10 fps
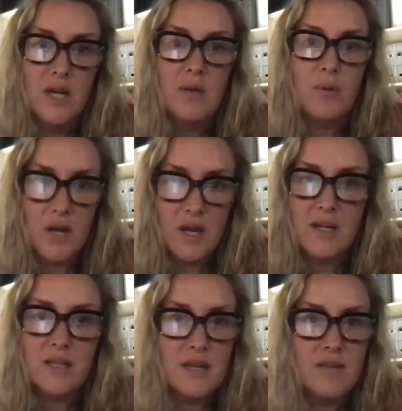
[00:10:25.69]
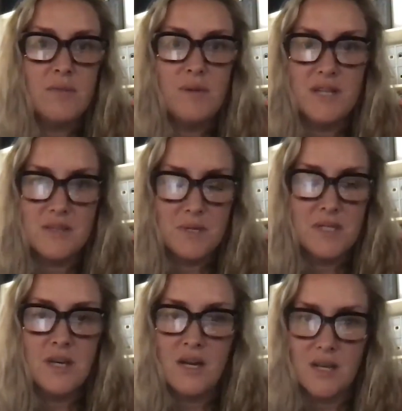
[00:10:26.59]
product that everybody's been
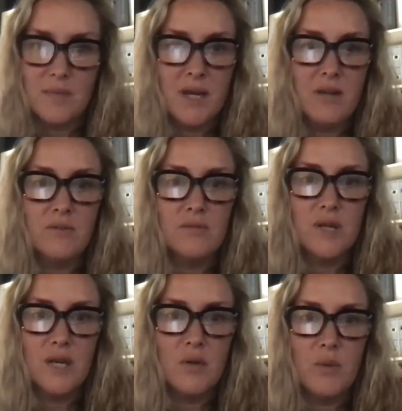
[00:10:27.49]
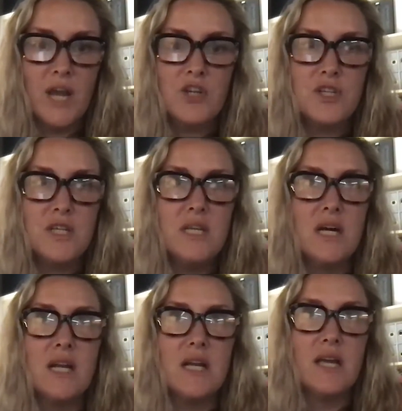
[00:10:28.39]
talking about, and we actually
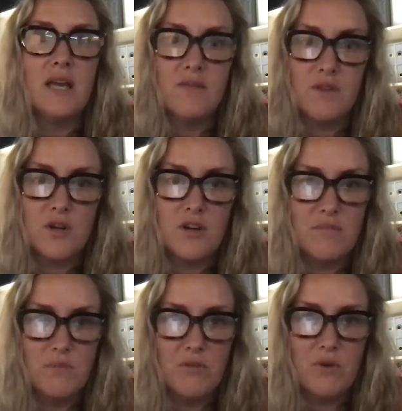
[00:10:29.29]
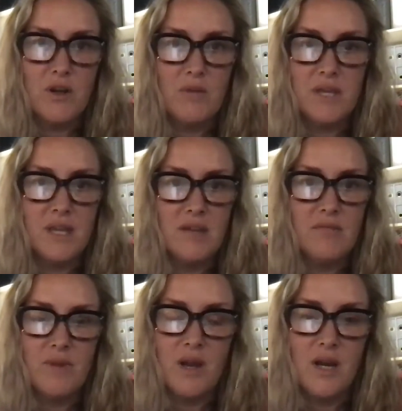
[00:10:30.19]
got ahead of the curve before it all
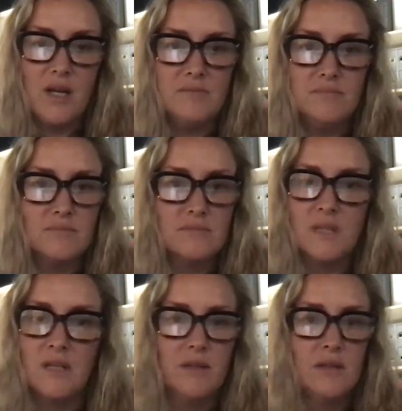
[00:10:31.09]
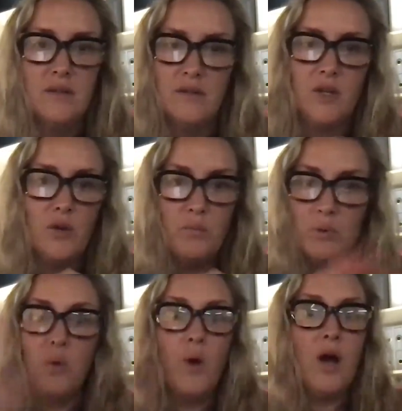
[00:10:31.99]
became,
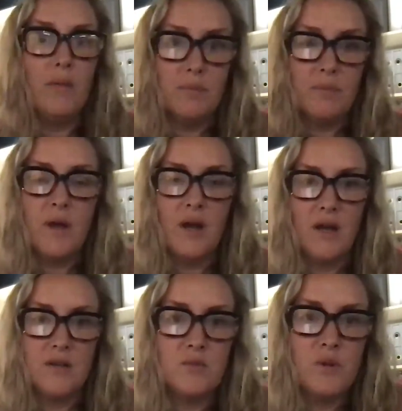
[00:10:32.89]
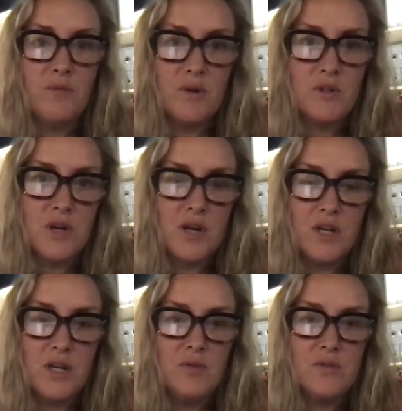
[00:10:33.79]
blew up. So we were starting
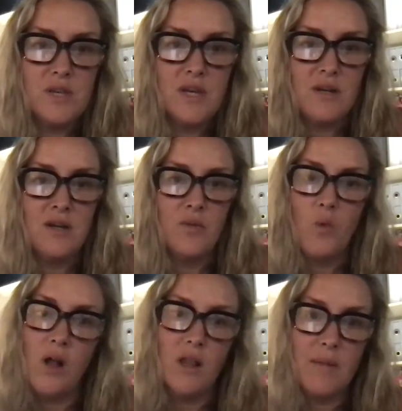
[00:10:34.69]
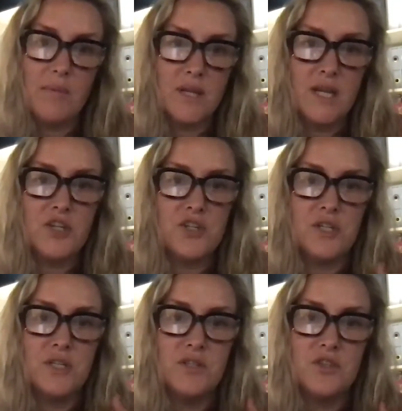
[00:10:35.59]
to use that on wall
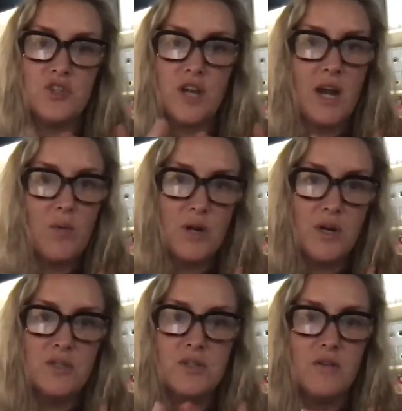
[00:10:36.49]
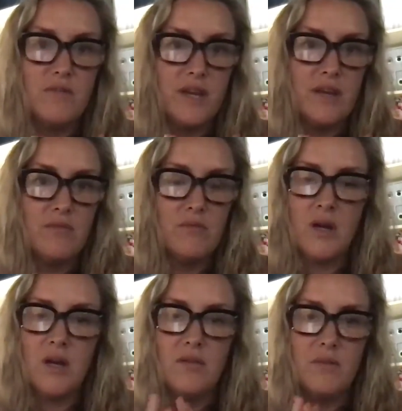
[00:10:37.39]
applications, showers, all of that.
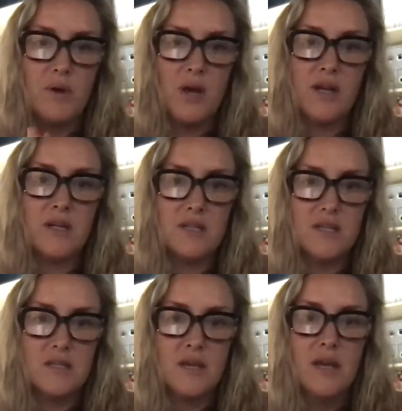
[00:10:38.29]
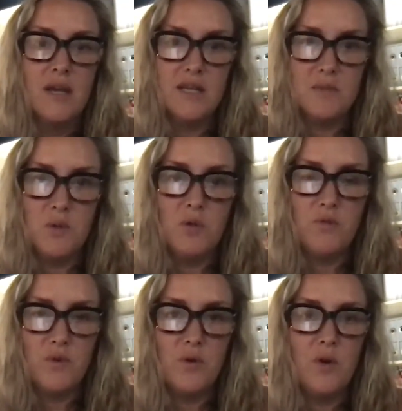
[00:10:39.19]
The product is
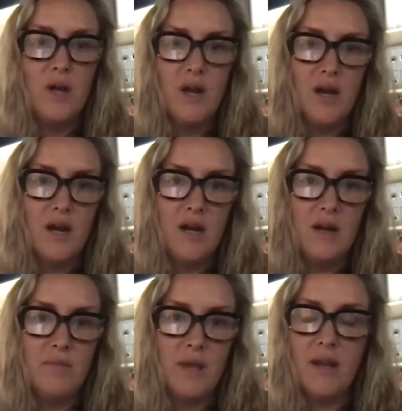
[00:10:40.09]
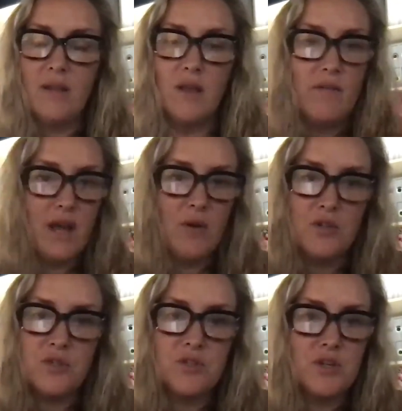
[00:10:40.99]
beautiful, and I love how it
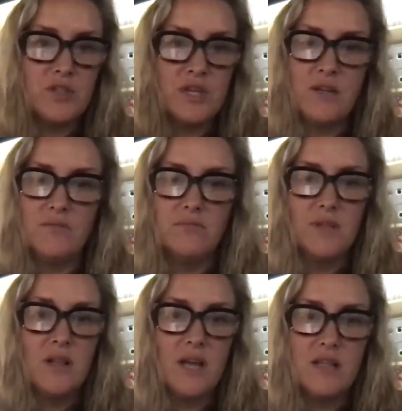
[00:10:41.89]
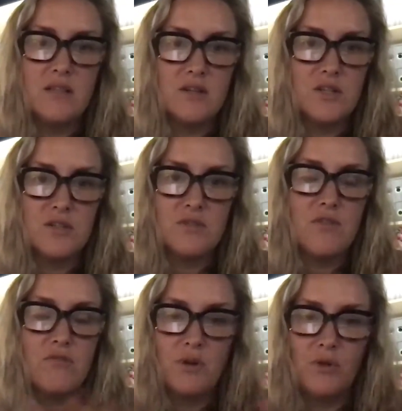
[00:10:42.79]
just turns out, and clients are just
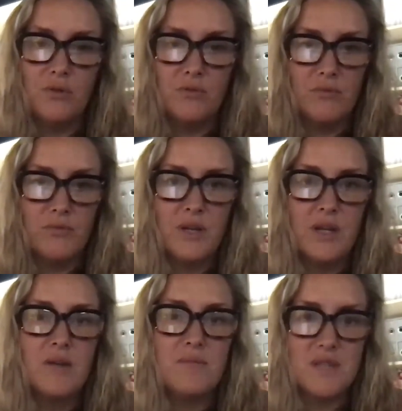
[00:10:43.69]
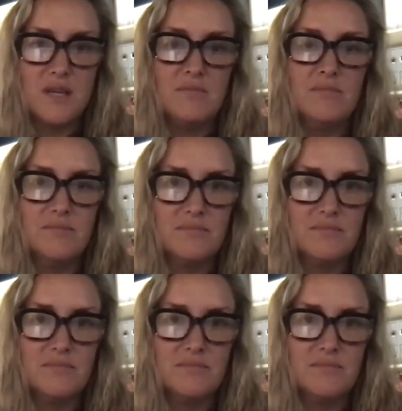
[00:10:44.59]
thrilled when it comes in.